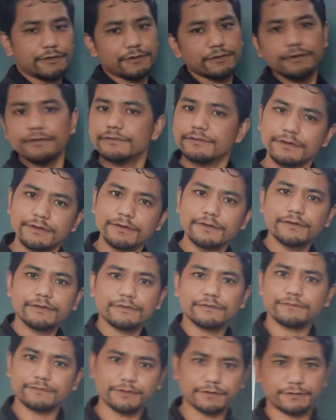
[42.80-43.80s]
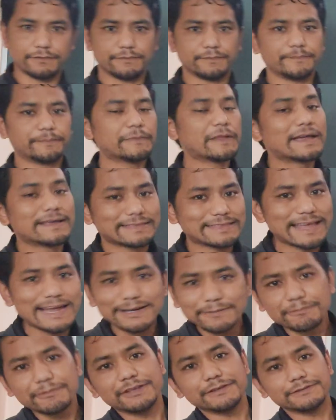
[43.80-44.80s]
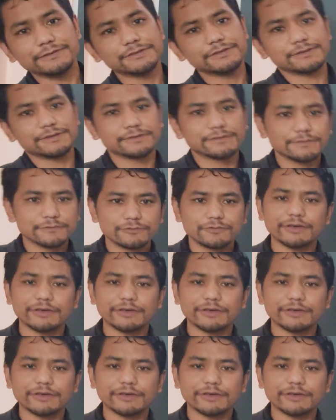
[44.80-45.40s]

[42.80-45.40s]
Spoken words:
the verb. That means